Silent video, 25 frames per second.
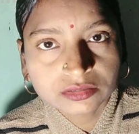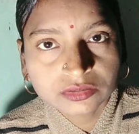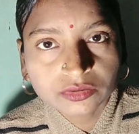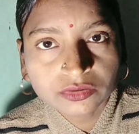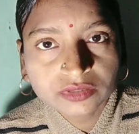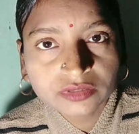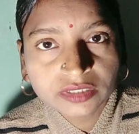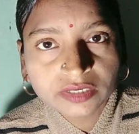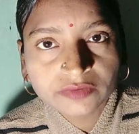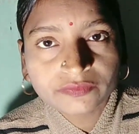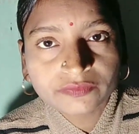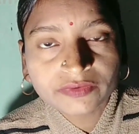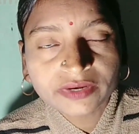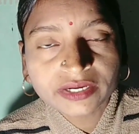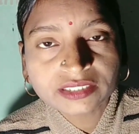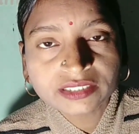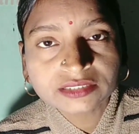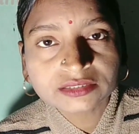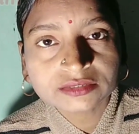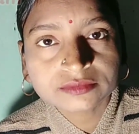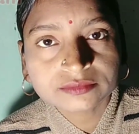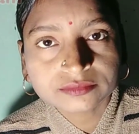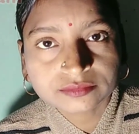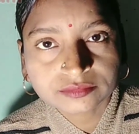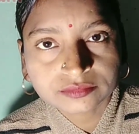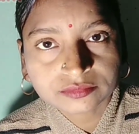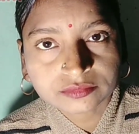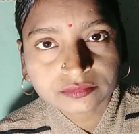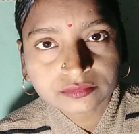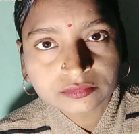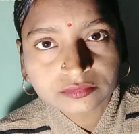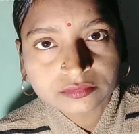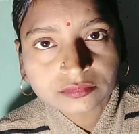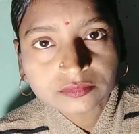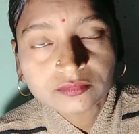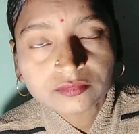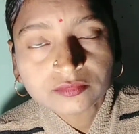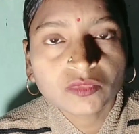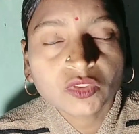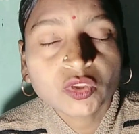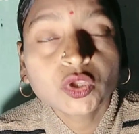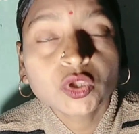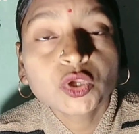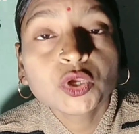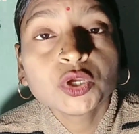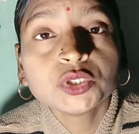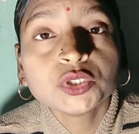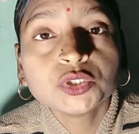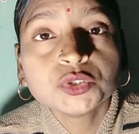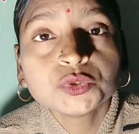Okay, friends?
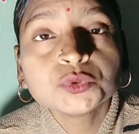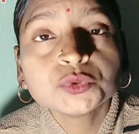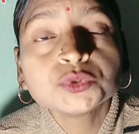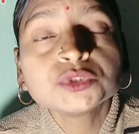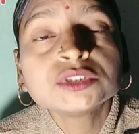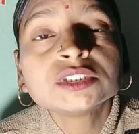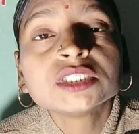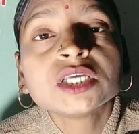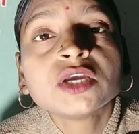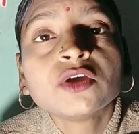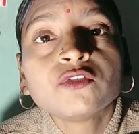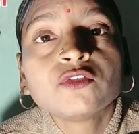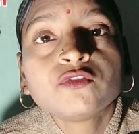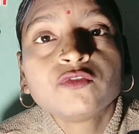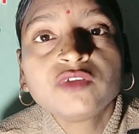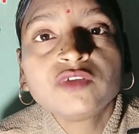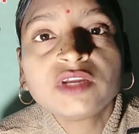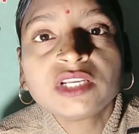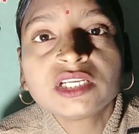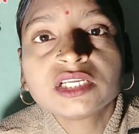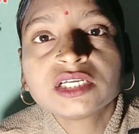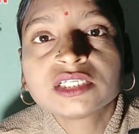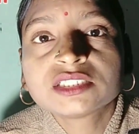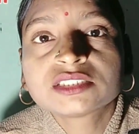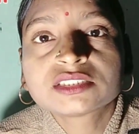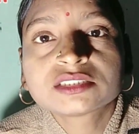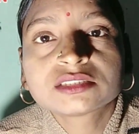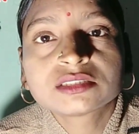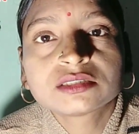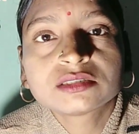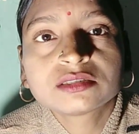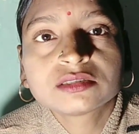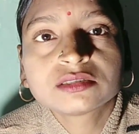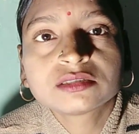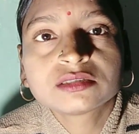Use fillers.